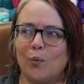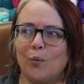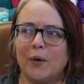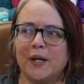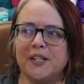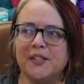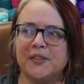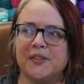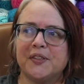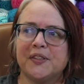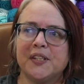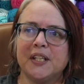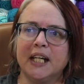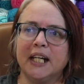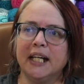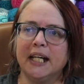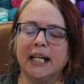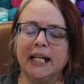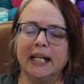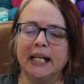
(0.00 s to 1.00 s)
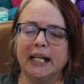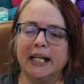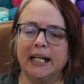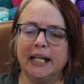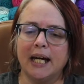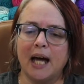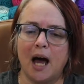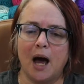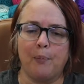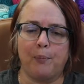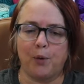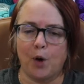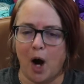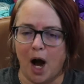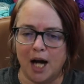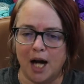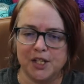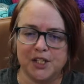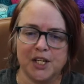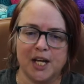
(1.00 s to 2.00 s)
we see a
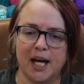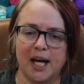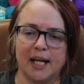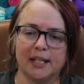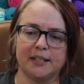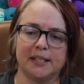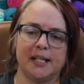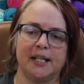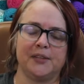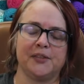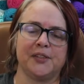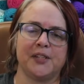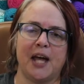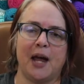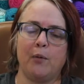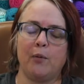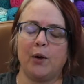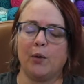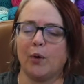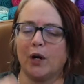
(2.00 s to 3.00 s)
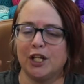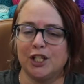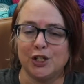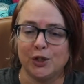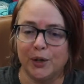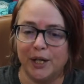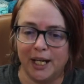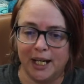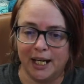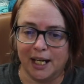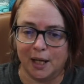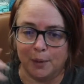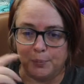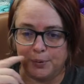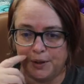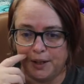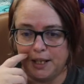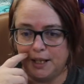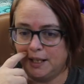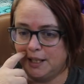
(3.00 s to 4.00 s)
project and say we want to do it in a
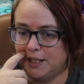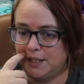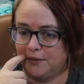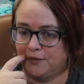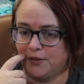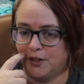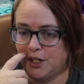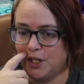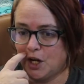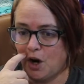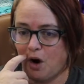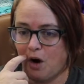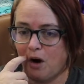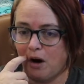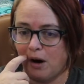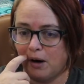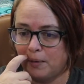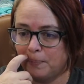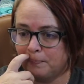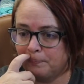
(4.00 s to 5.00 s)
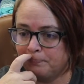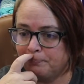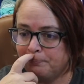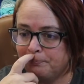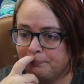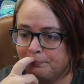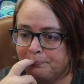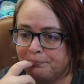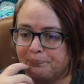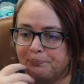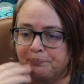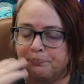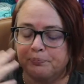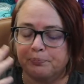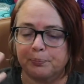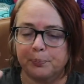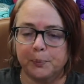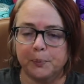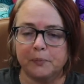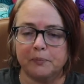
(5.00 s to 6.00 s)
completely different yarn,
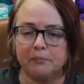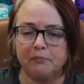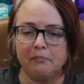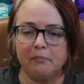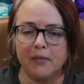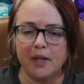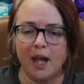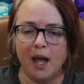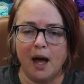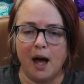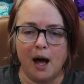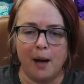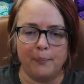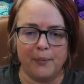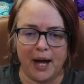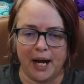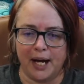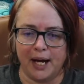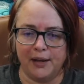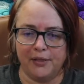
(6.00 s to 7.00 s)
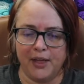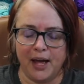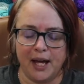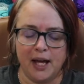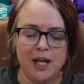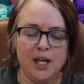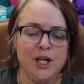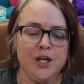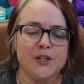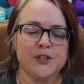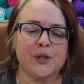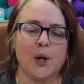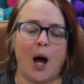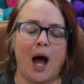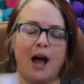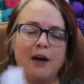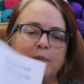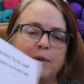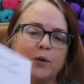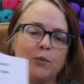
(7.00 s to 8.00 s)
that kind of thing. So
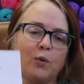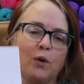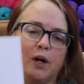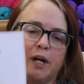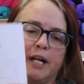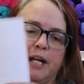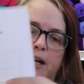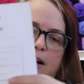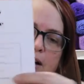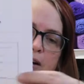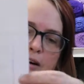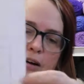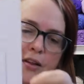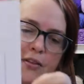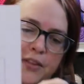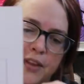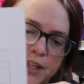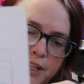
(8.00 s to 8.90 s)
I've been working on